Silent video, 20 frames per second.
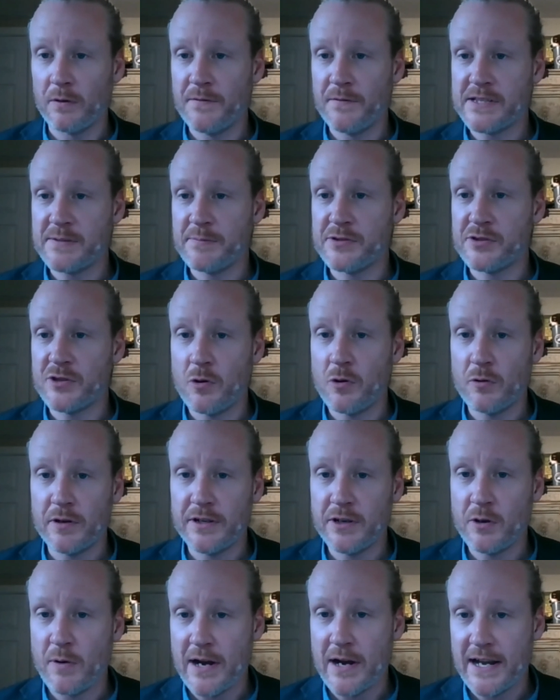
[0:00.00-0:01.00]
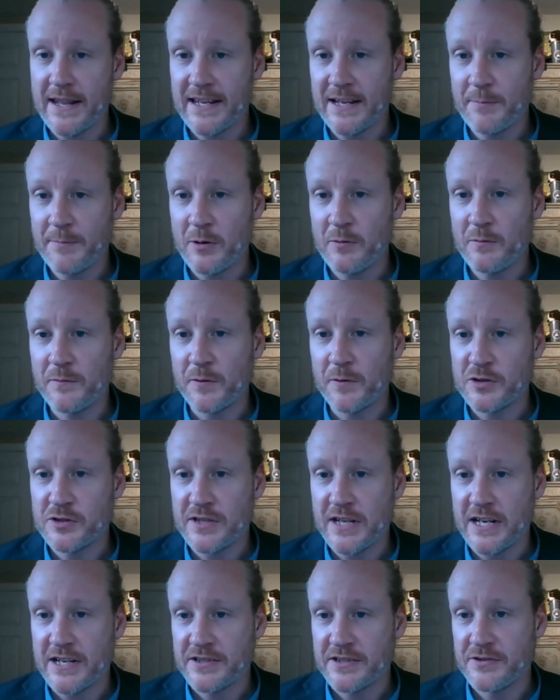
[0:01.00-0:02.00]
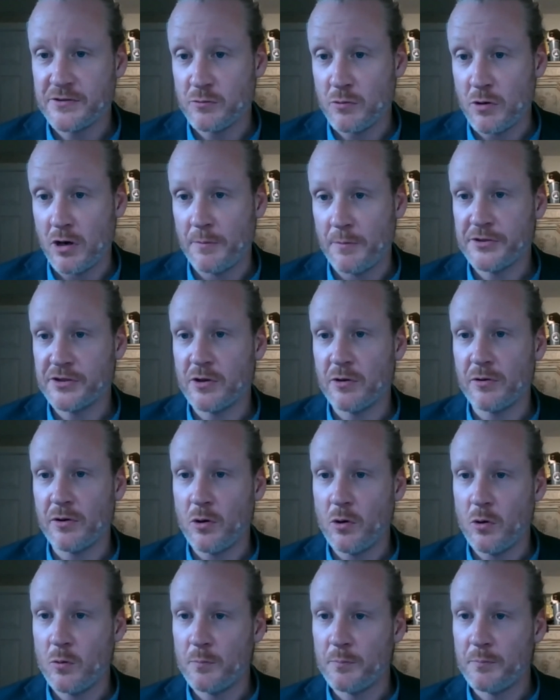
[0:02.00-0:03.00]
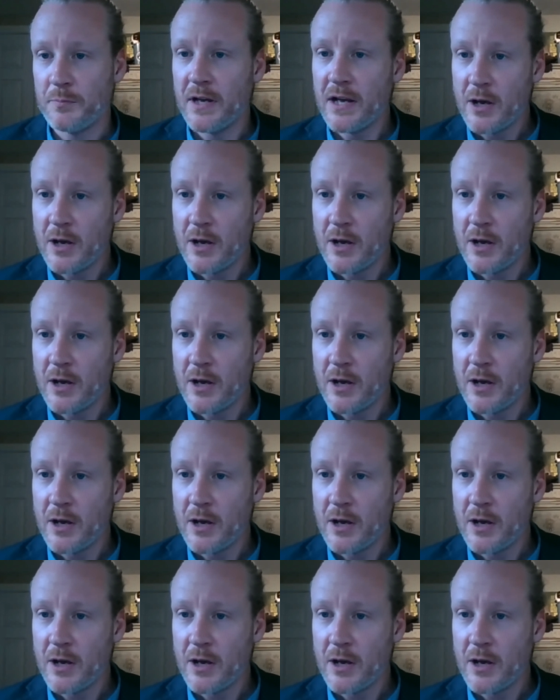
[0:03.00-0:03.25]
visit Muskoka know anything about First Nations who call Muskoka home.